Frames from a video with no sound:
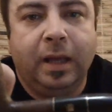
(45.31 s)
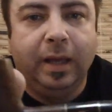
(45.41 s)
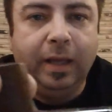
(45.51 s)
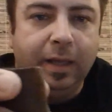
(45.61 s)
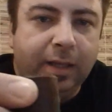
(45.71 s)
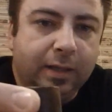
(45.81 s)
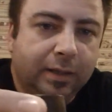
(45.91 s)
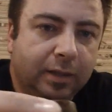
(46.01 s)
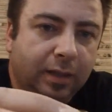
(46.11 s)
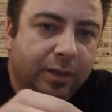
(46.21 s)

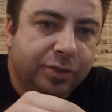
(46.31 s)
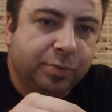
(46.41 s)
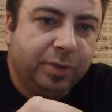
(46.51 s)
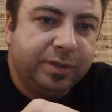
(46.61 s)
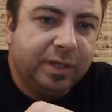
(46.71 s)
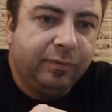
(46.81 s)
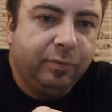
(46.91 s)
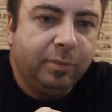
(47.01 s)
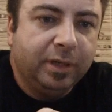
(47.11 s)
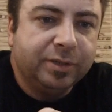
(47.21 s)
and I just want to take a
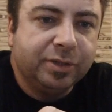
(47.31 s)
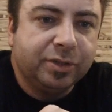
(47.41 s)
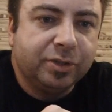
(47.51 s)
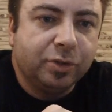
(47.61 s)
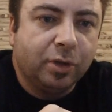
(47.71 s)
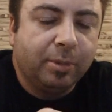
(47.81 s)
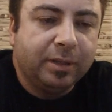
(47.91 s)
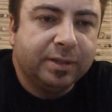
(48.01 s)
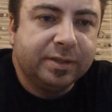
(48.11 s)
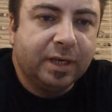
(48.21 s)
few minutes just to talk about
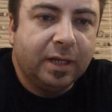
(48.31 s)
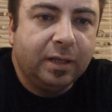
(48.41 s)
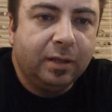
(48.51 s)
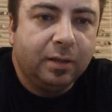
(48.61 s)
this today,